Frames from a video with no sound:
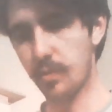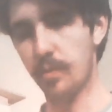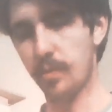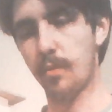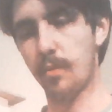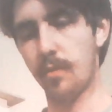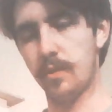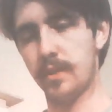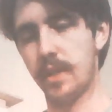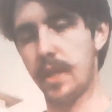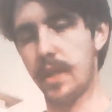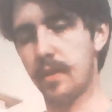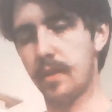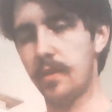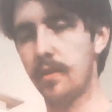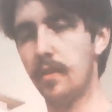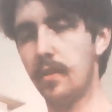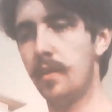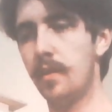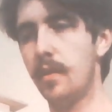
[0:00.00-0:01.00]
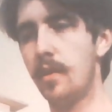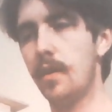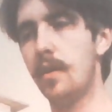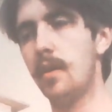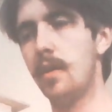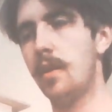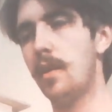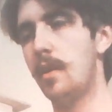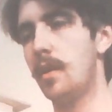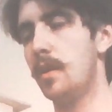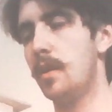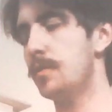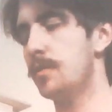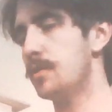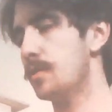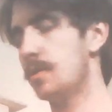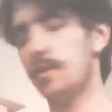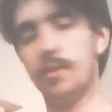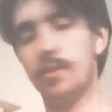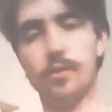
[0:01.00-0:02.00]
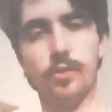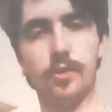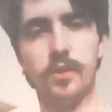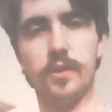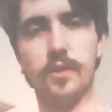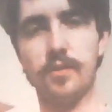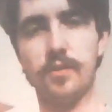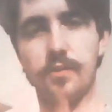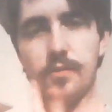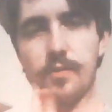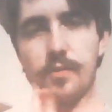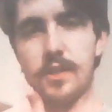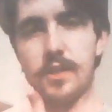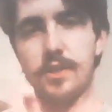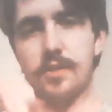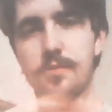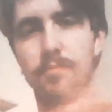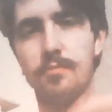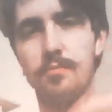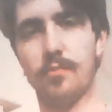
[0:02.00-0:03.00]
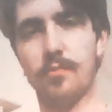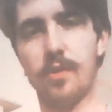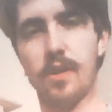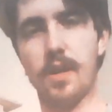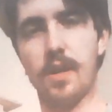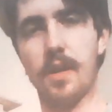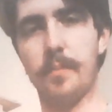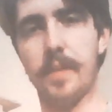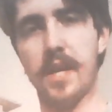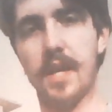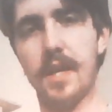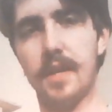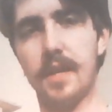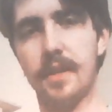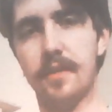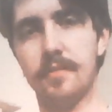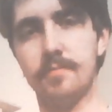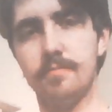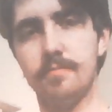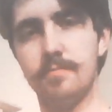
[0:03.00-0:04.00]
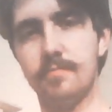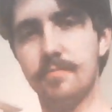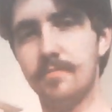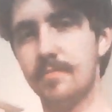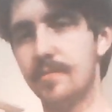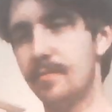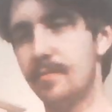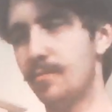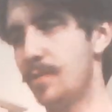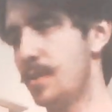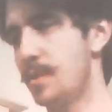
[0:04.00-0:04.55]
roll the neck. I'm just going to look in the direction where I'm heading with